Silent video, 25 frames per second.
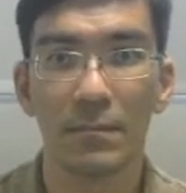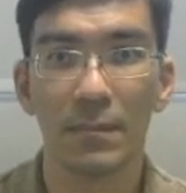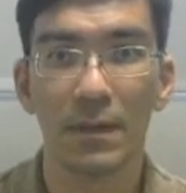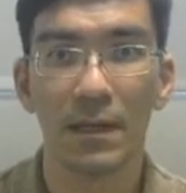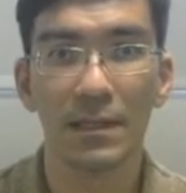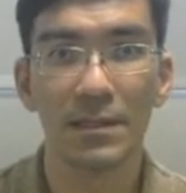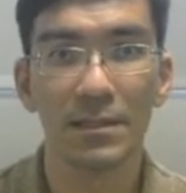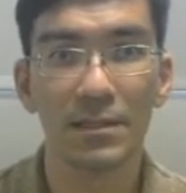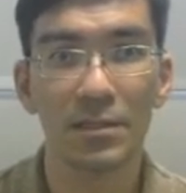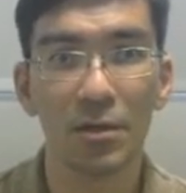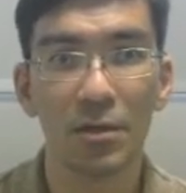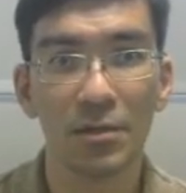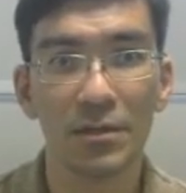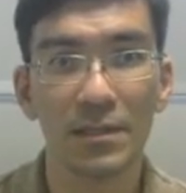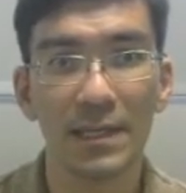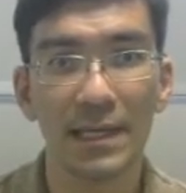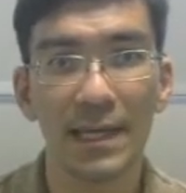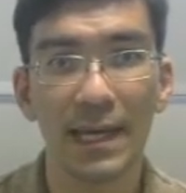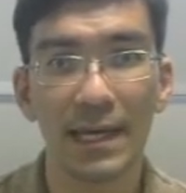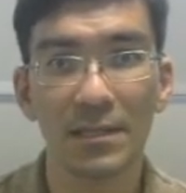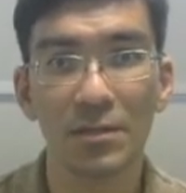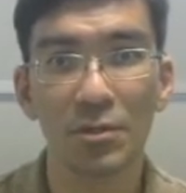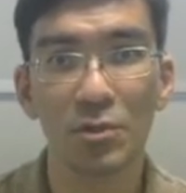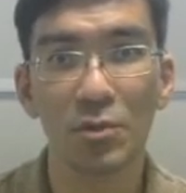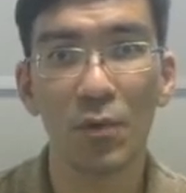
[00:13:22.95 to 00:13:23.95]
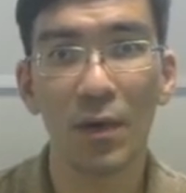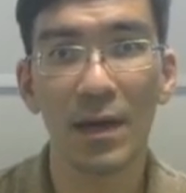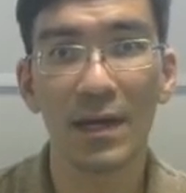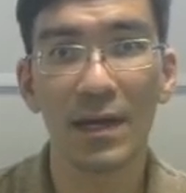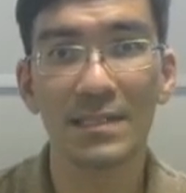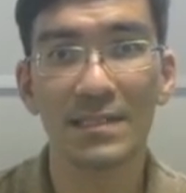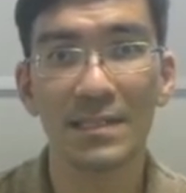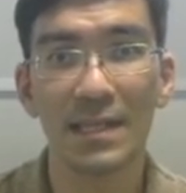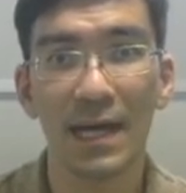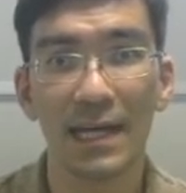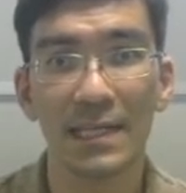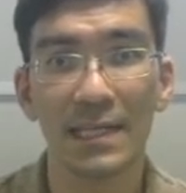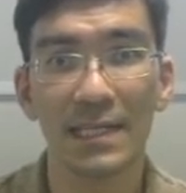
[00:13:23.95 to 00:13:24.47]
and don't get too
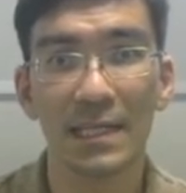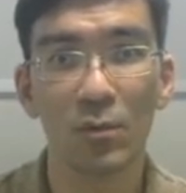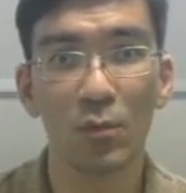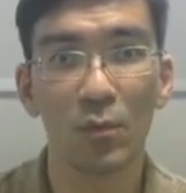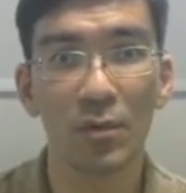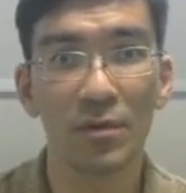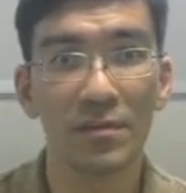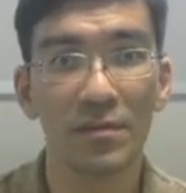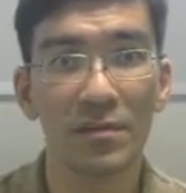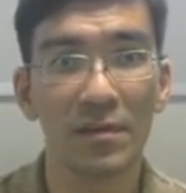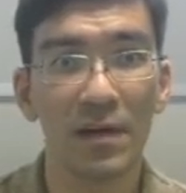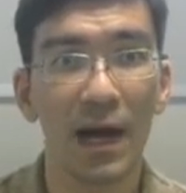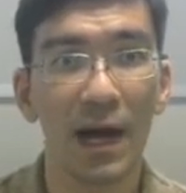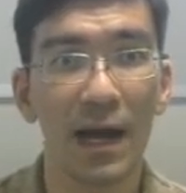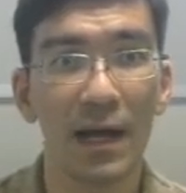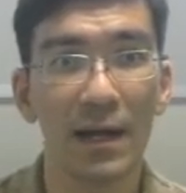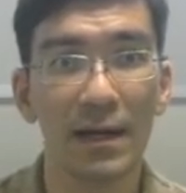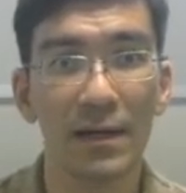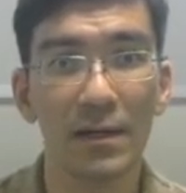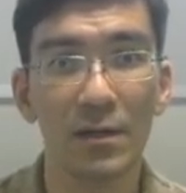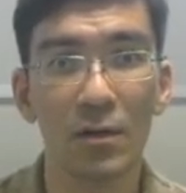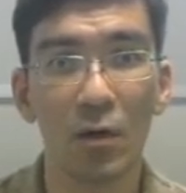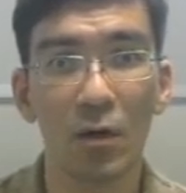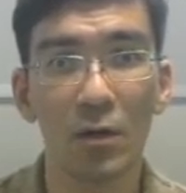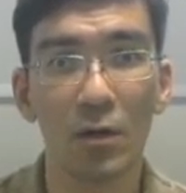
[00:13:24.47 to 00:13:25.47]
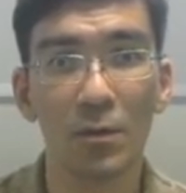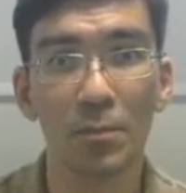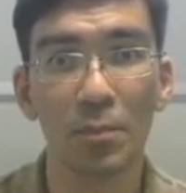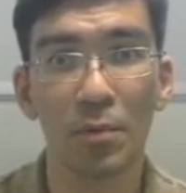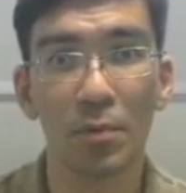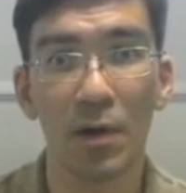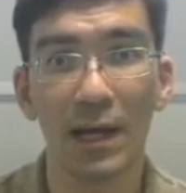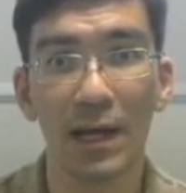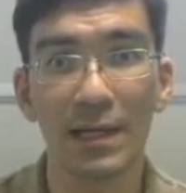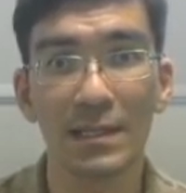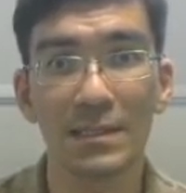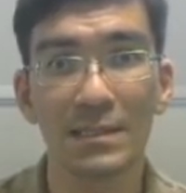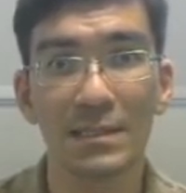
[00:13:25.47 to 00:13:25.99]
excited with higher gold
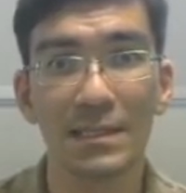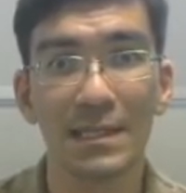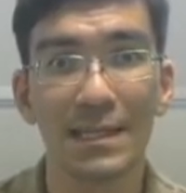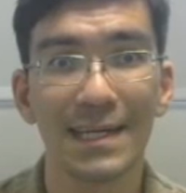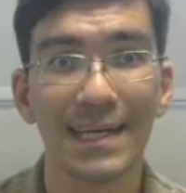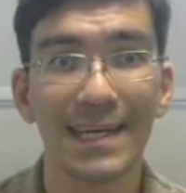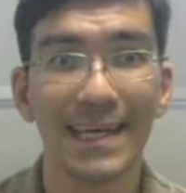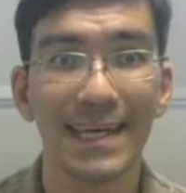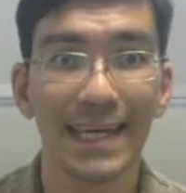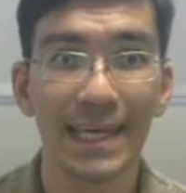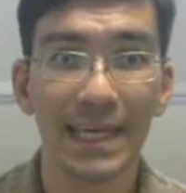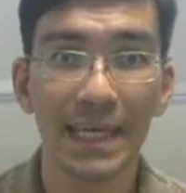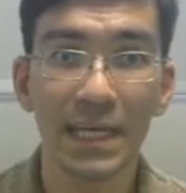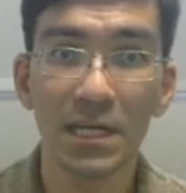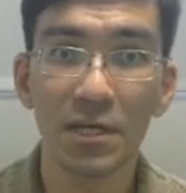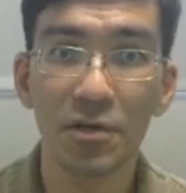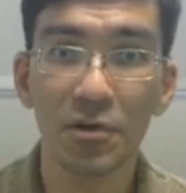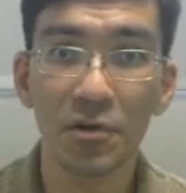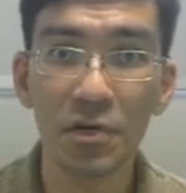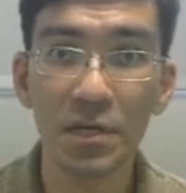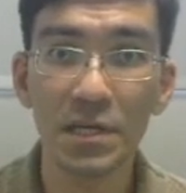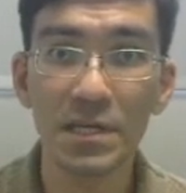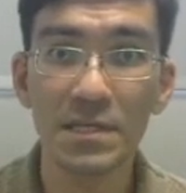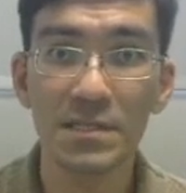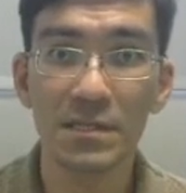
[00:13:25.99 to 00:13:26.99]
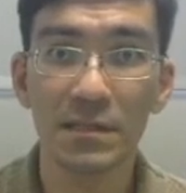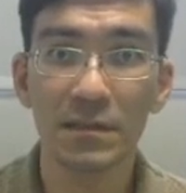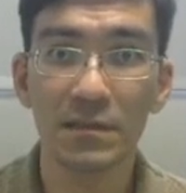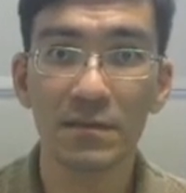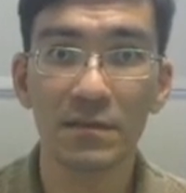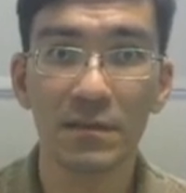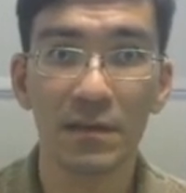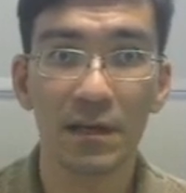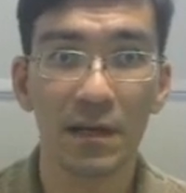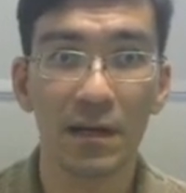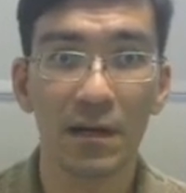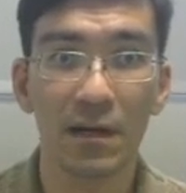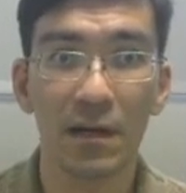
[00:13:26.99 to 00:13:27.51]
price increasing
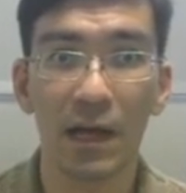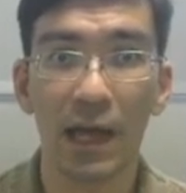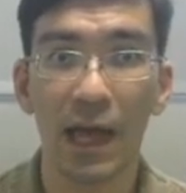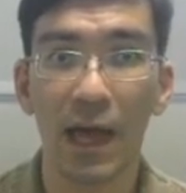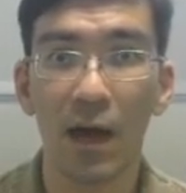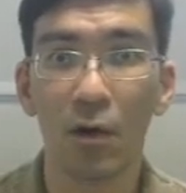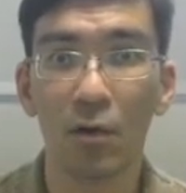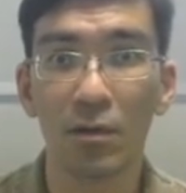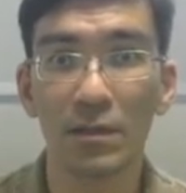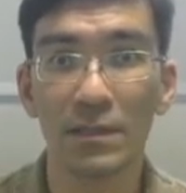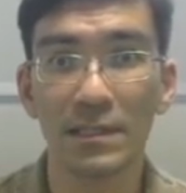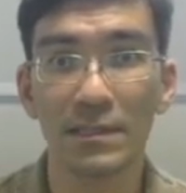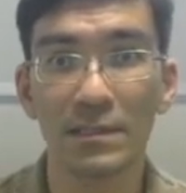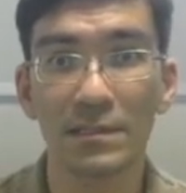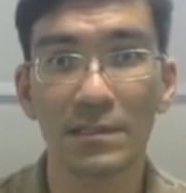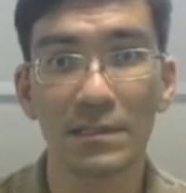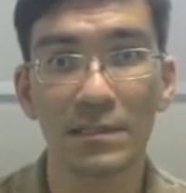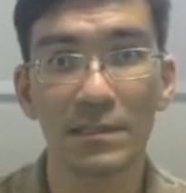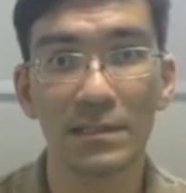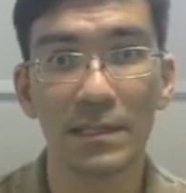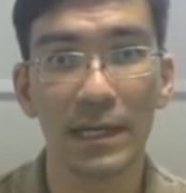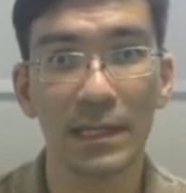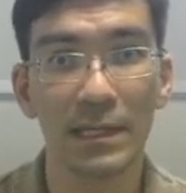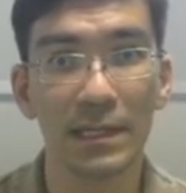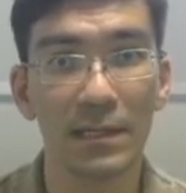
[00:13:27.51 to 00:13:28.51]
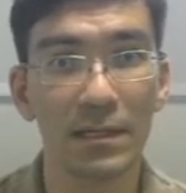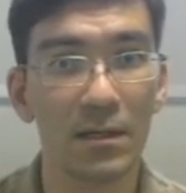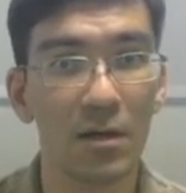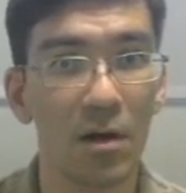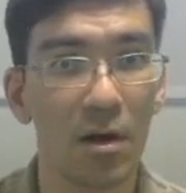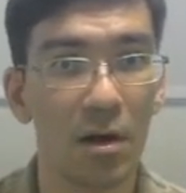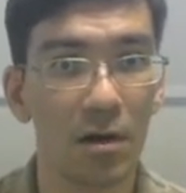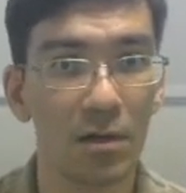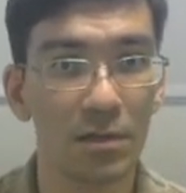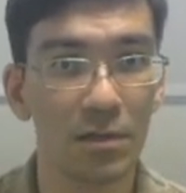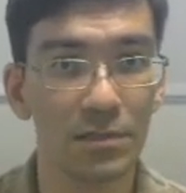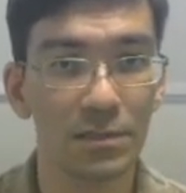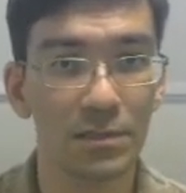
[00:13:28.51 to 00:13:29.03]
their all-in sustaining
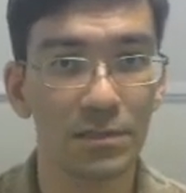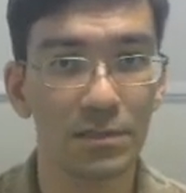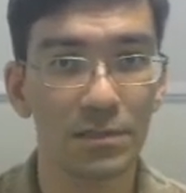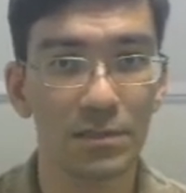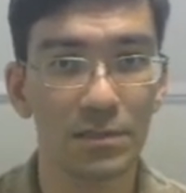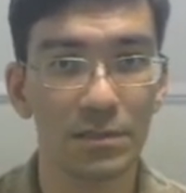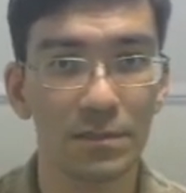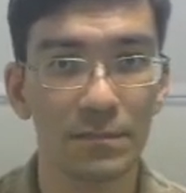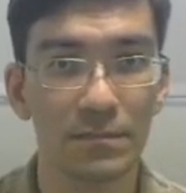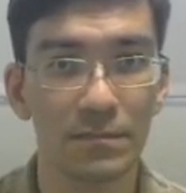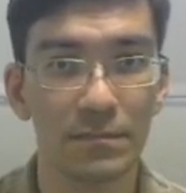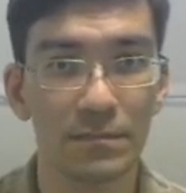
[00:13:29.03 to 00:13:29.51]
costs.